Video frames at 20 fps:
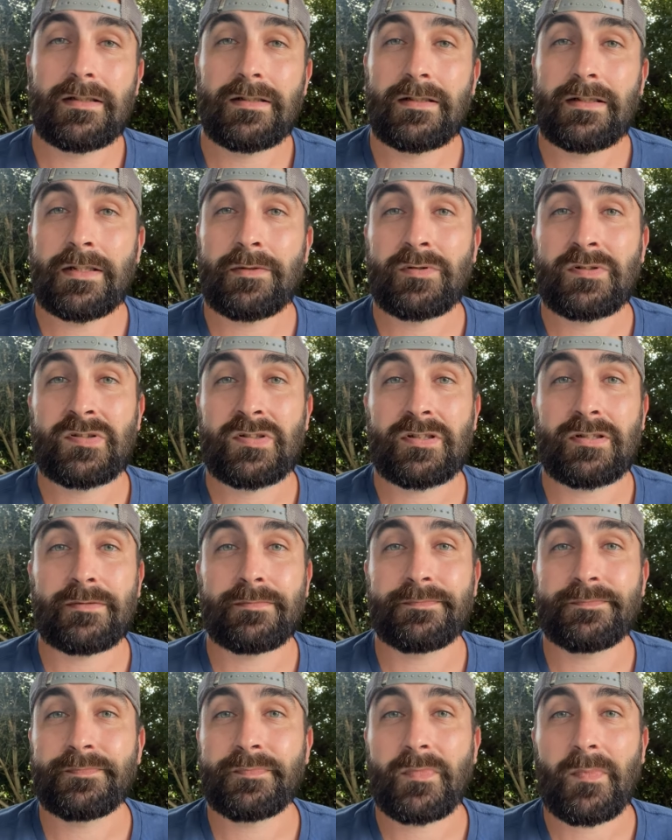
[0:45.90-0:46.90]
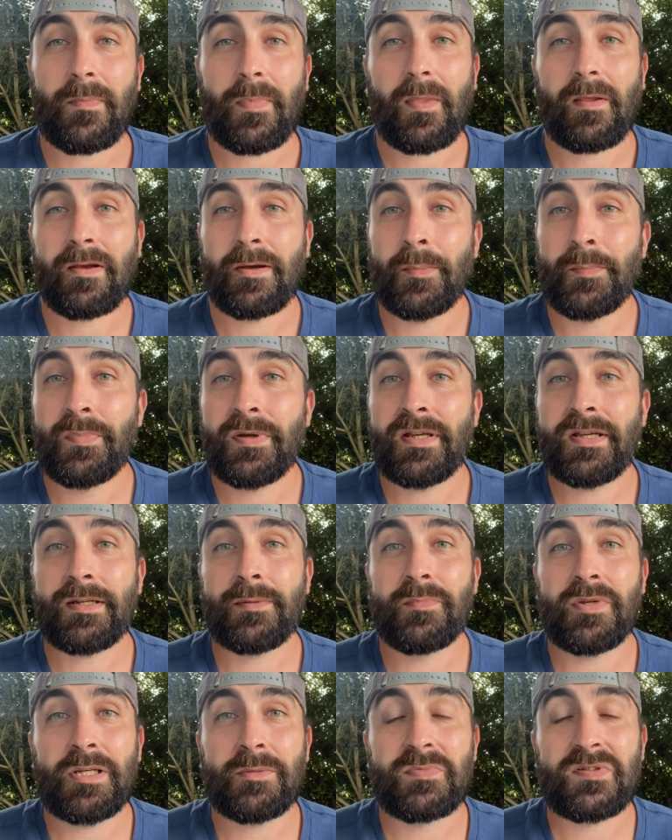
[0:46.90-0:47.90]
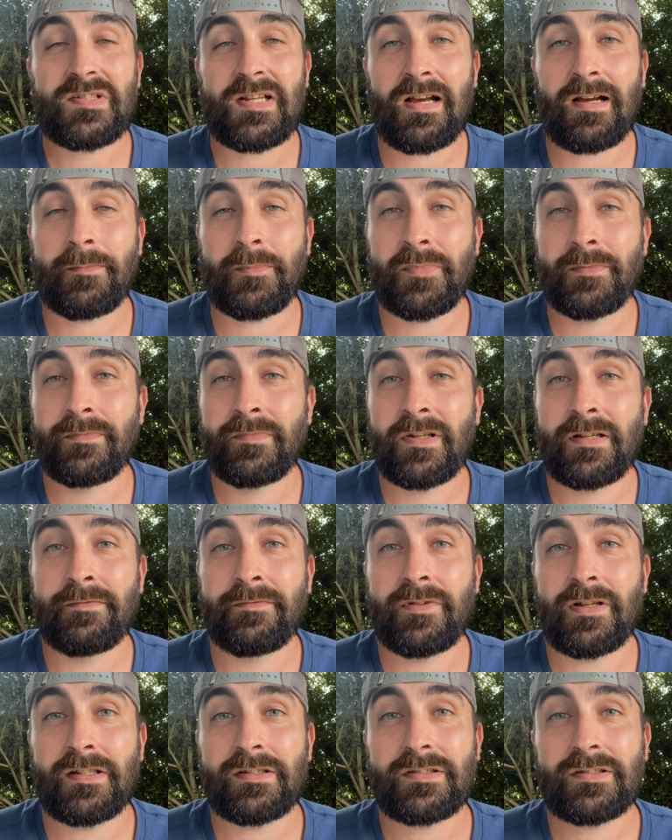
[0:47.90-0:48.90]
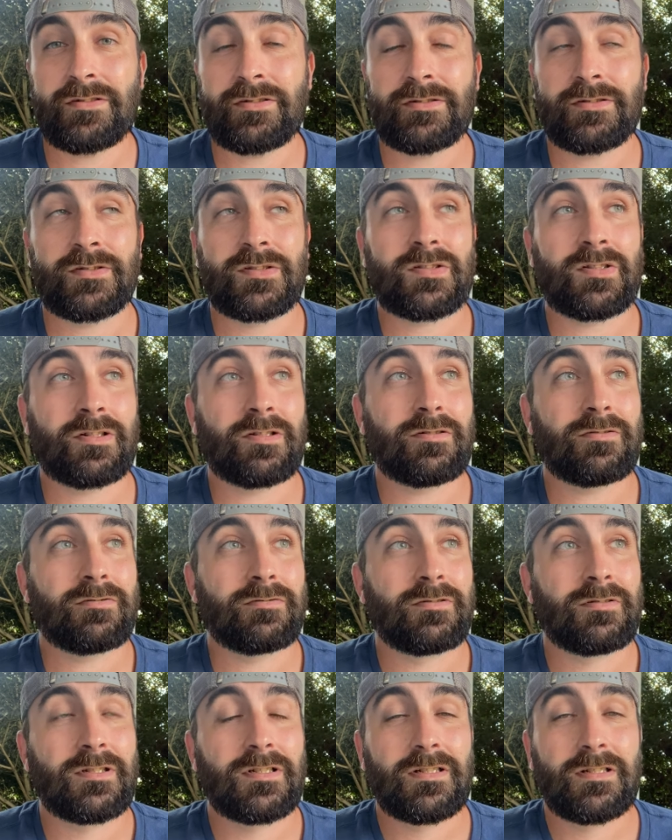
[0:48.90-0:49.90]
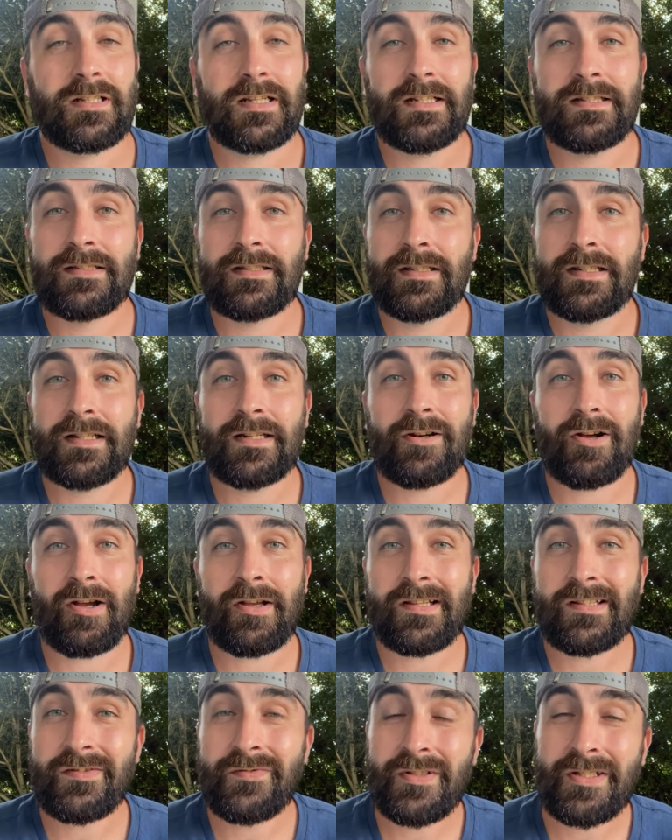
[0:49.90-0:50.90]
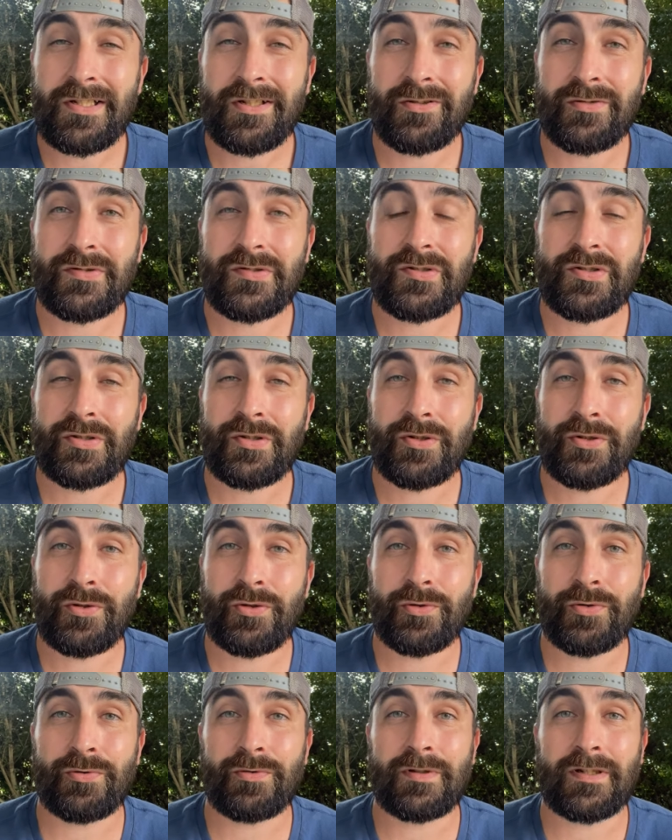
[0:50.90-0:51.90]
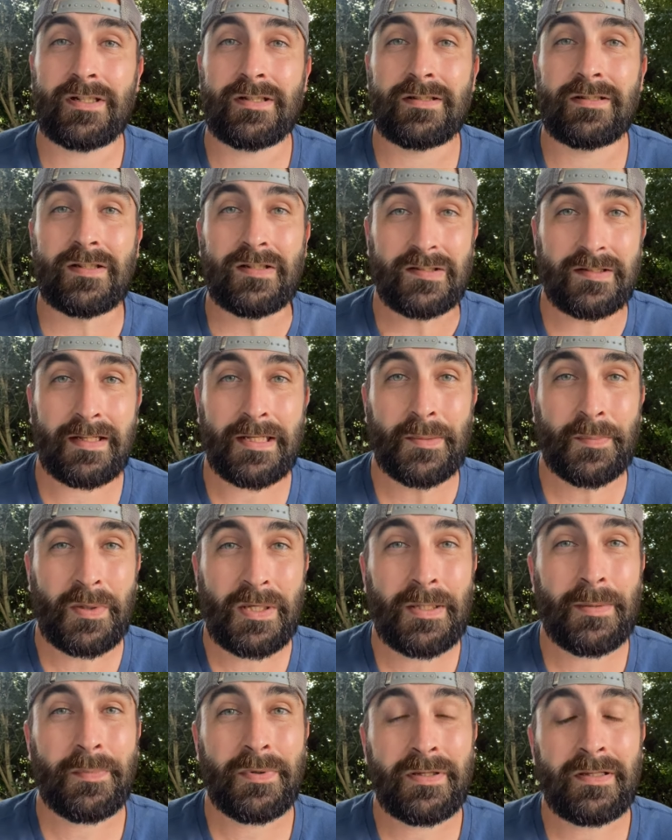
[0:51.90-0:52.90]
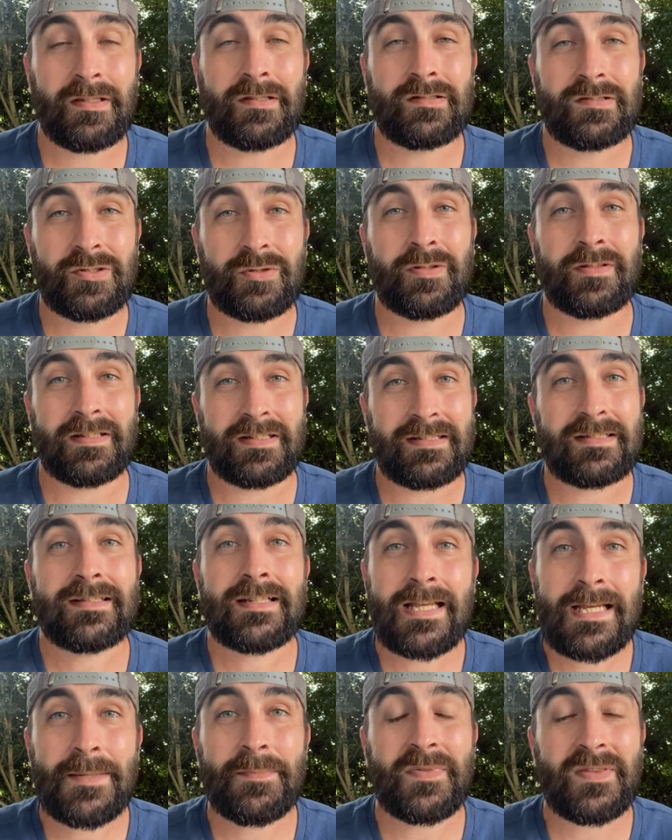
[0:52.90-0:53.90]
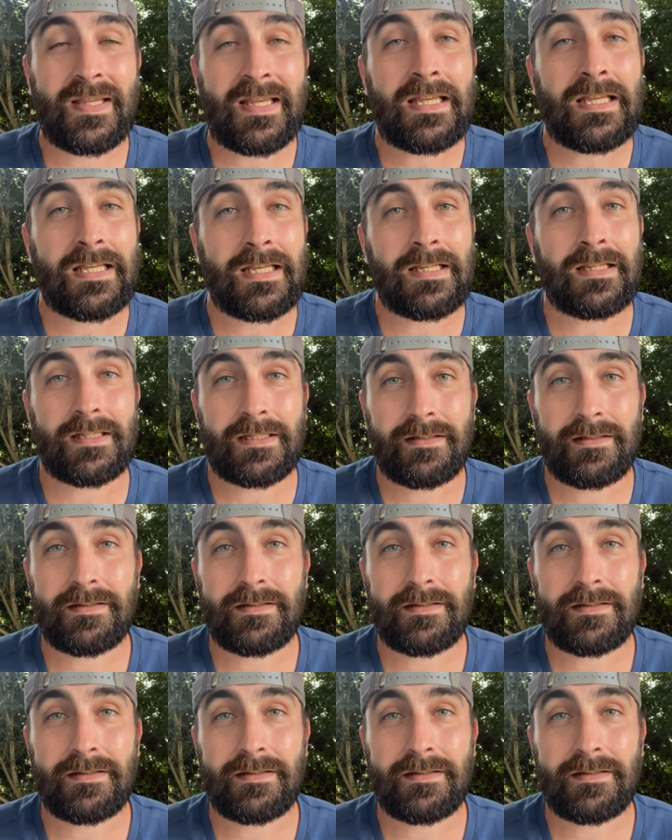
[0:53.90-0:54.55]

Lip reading: He was a big meme stock investor, so he deleted all his videos too. And it looks like PP's doing the same thing.